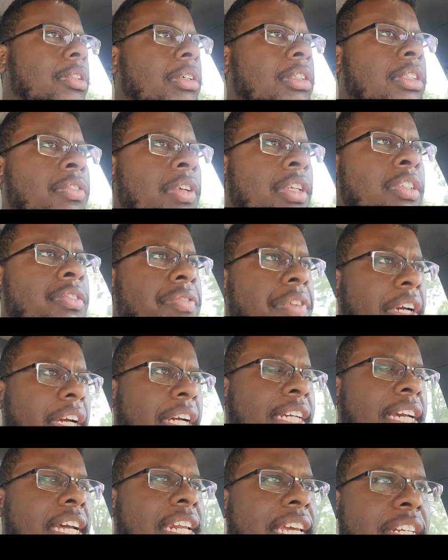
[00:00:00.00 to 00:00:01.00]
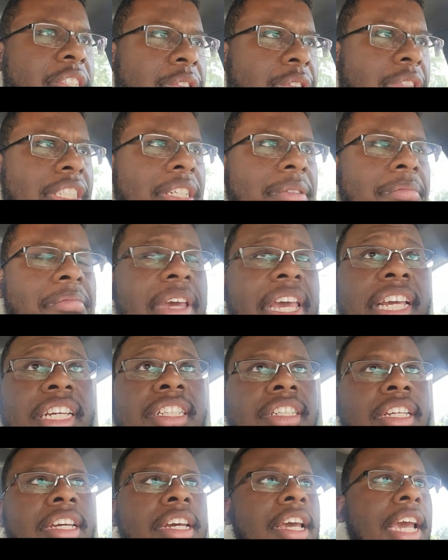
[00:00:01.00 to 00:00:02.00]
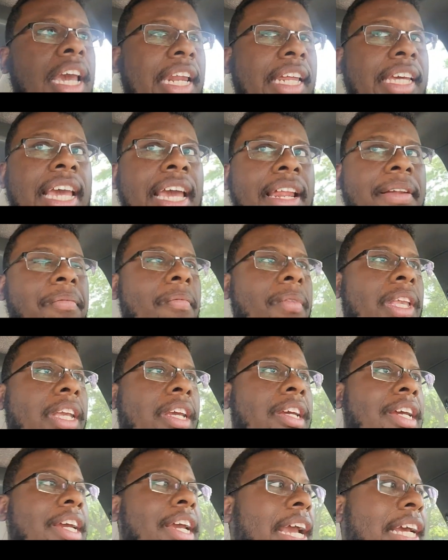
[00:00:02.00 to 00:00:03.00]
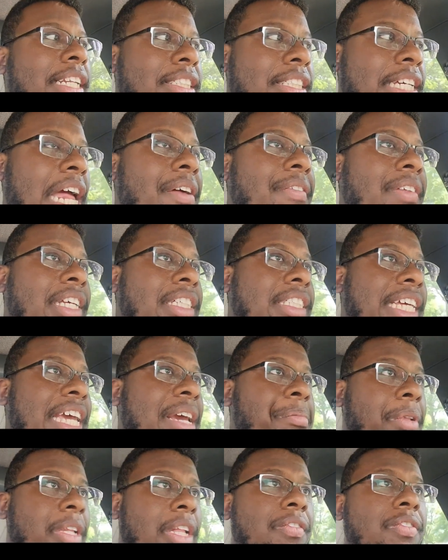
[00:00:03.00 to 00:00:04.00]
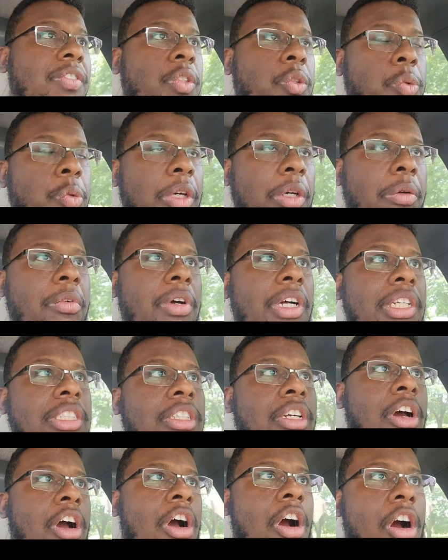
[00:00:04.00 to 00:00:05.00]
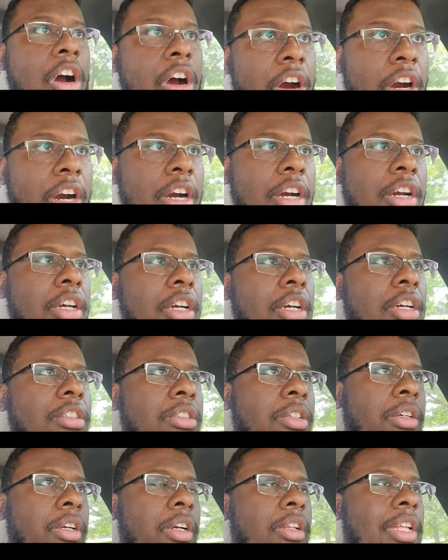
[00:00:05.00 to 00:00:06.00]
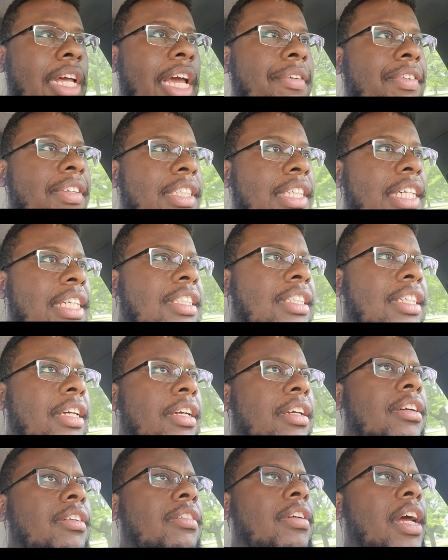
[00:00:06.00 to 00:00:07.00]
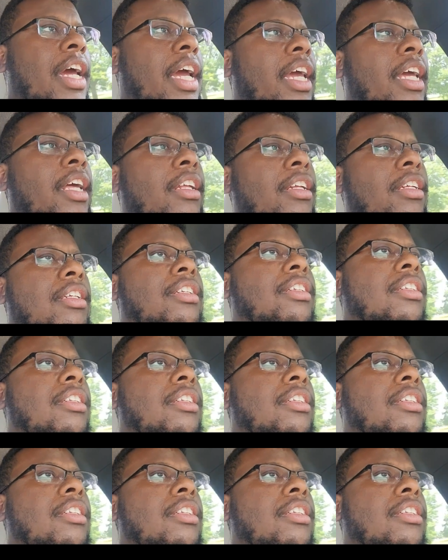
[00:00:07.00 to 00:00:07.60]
So it's it's very kind of interesting mix. And again, it's kind of an example of doing what's hard so your life is easy, right?